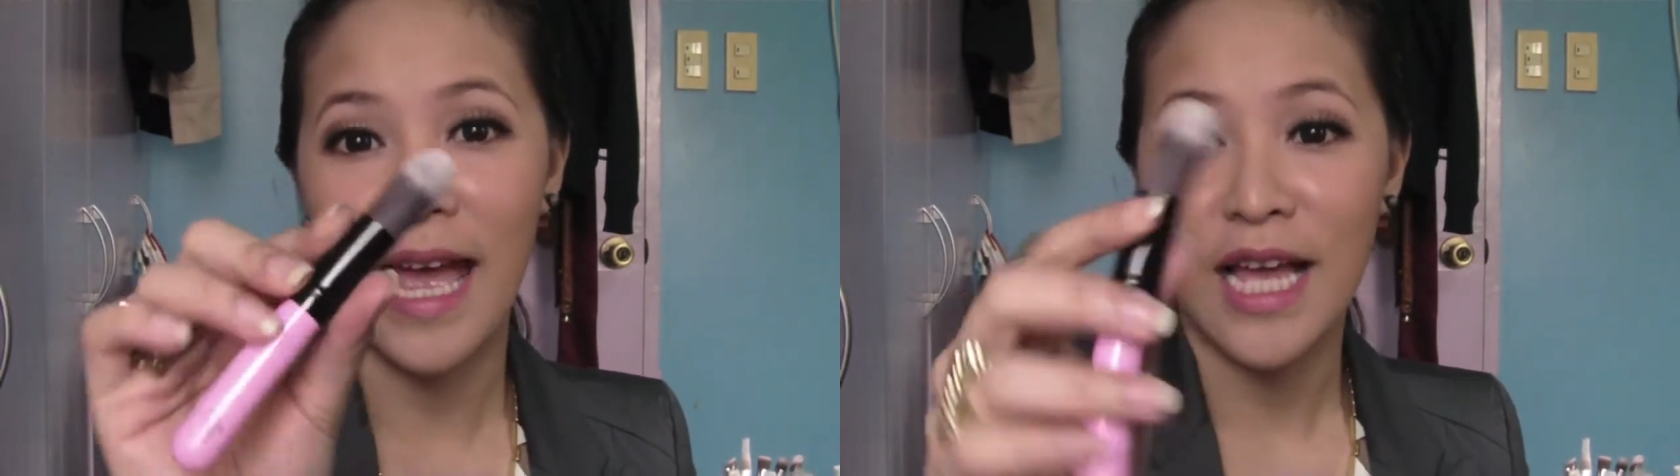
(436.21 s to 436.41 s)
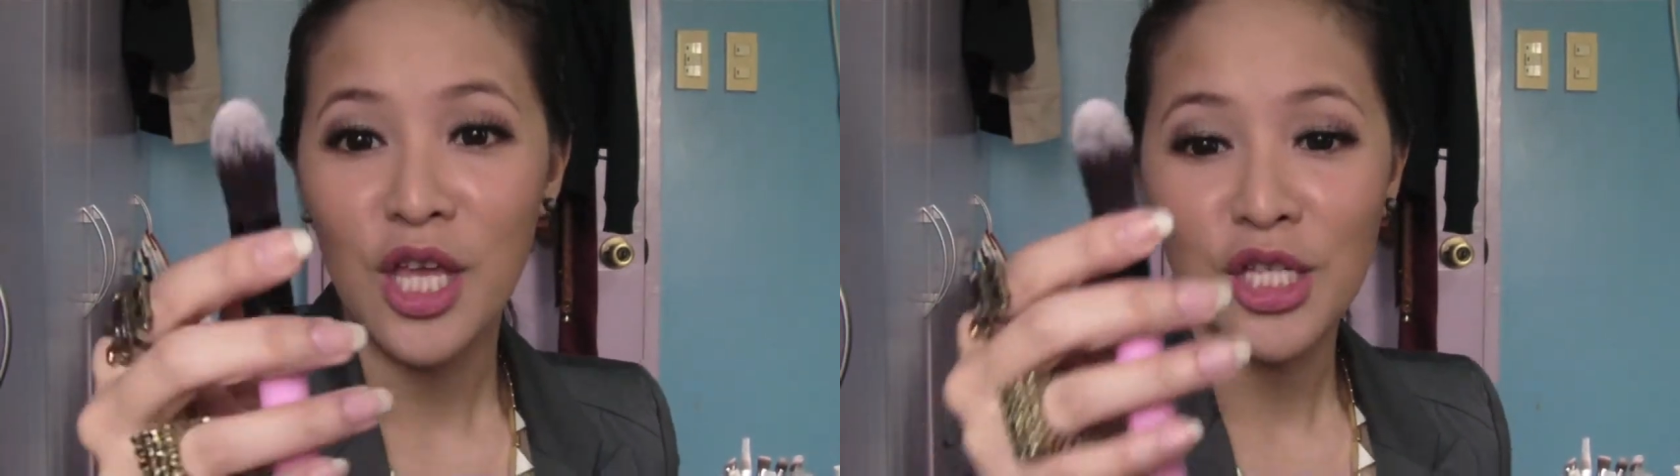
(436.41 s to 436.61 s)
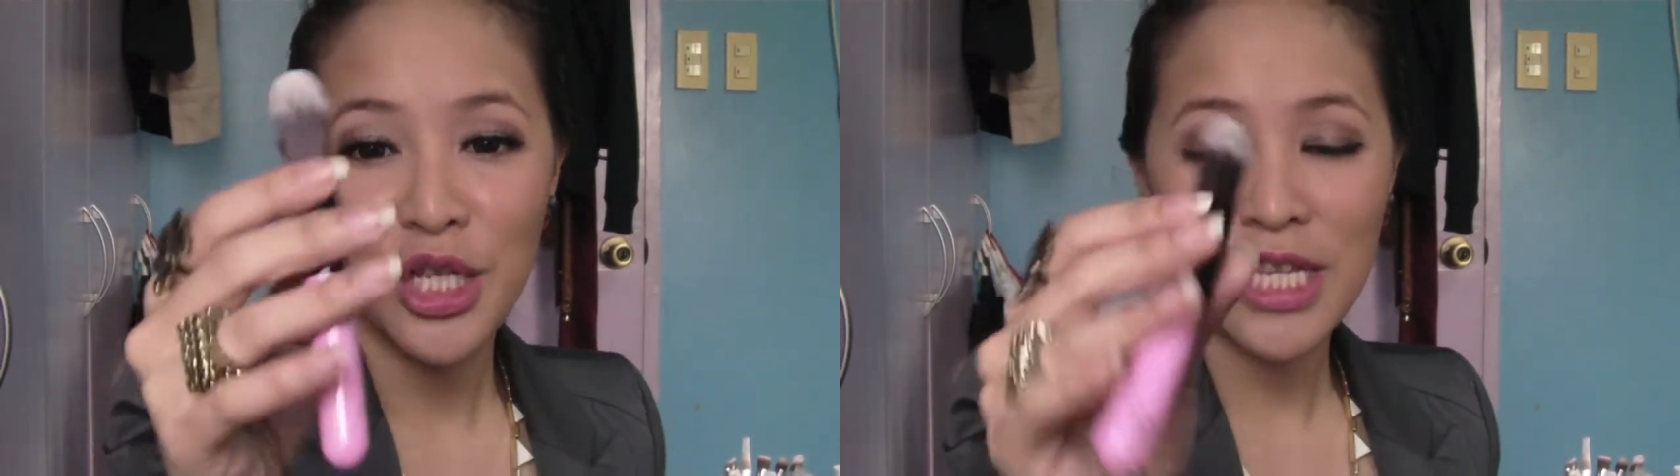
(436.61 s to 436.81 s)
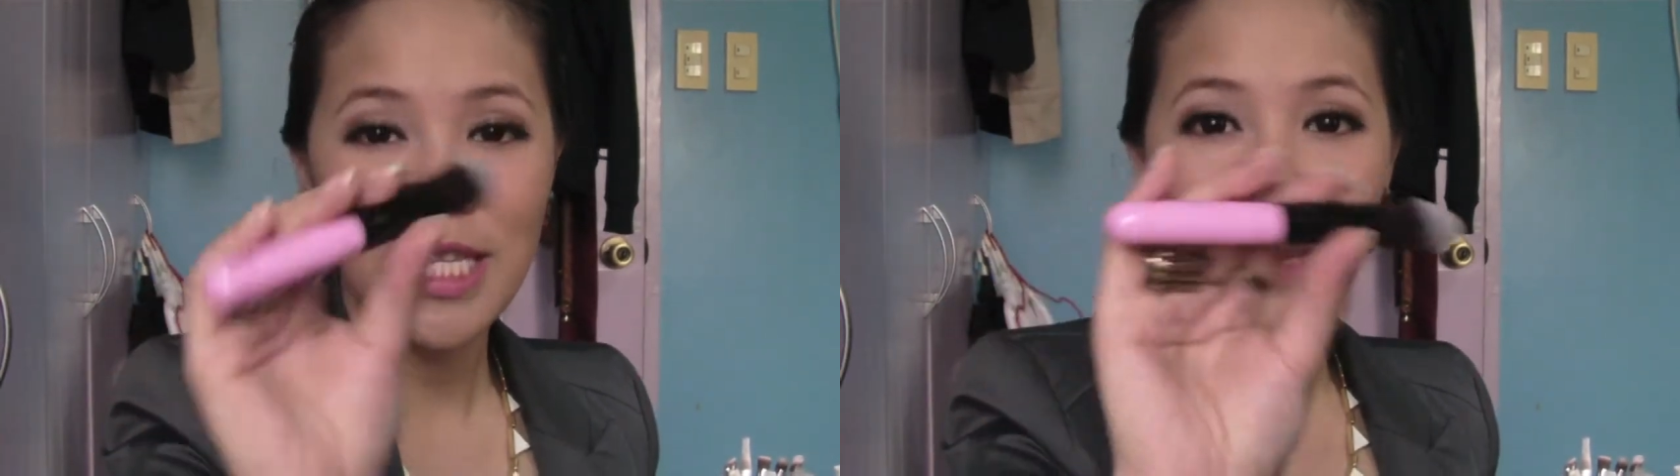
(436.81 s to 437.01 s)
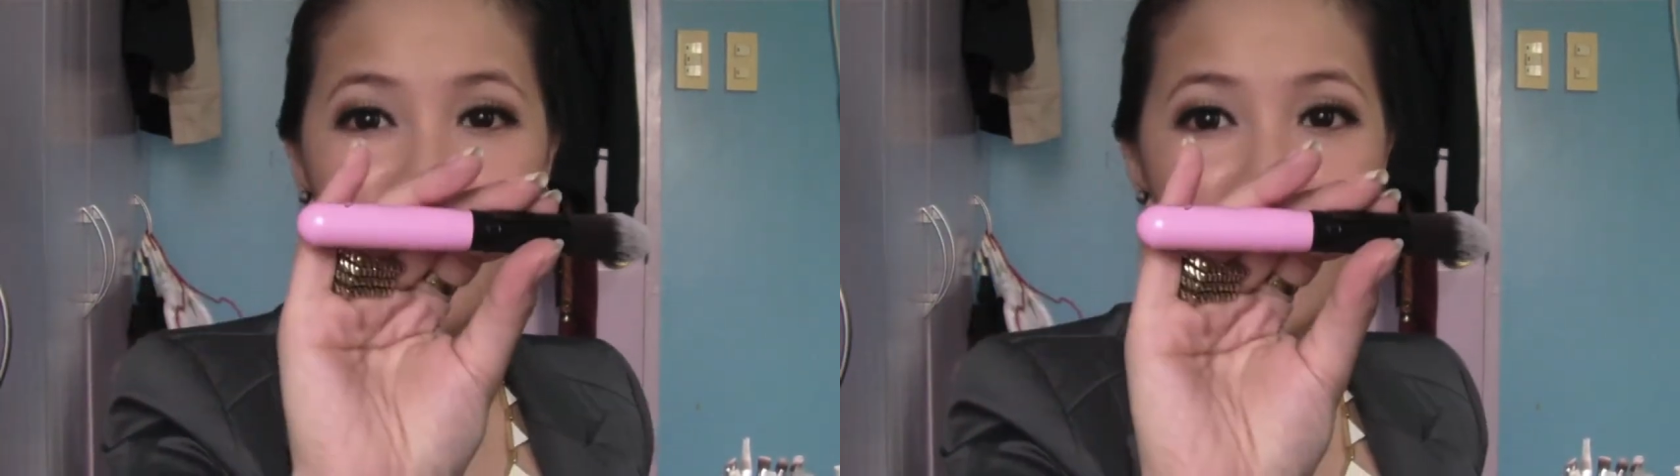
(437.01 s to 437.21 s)
yeah, she
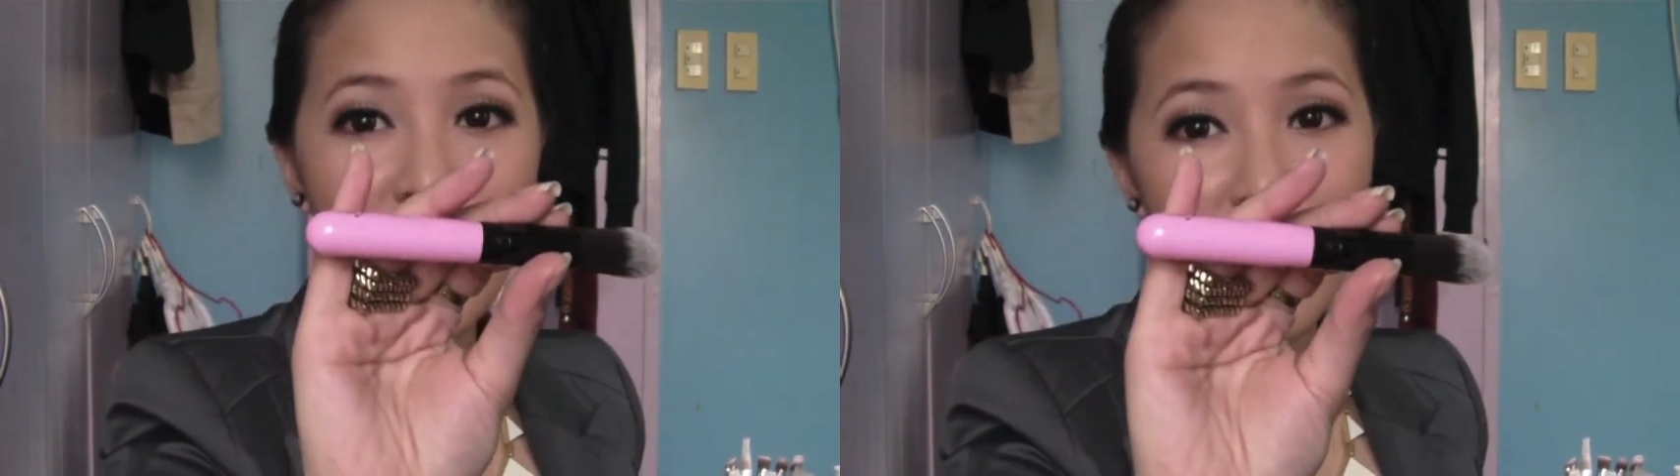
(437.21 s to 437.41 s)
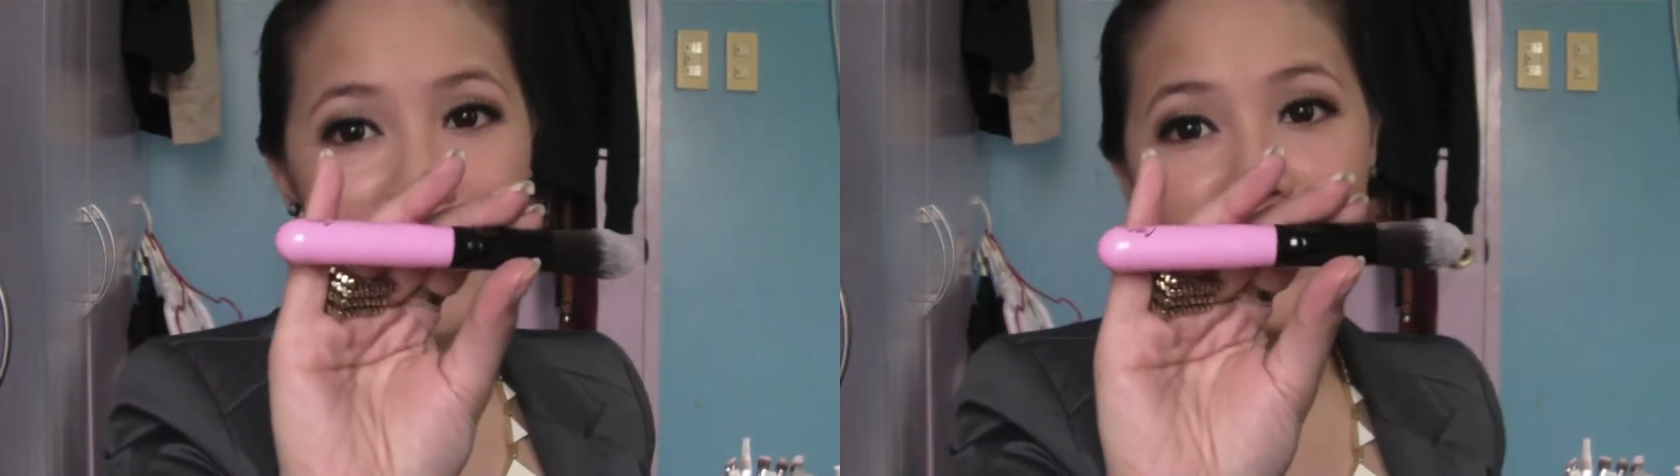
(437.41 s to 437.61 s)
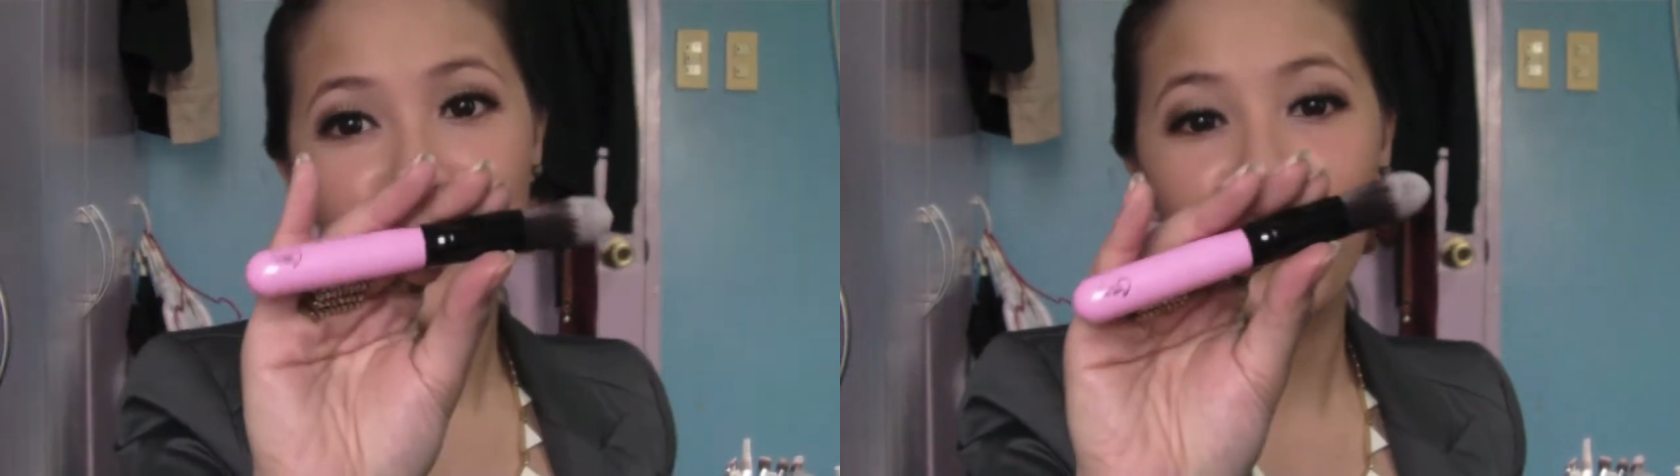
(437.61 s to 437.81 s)
sent me this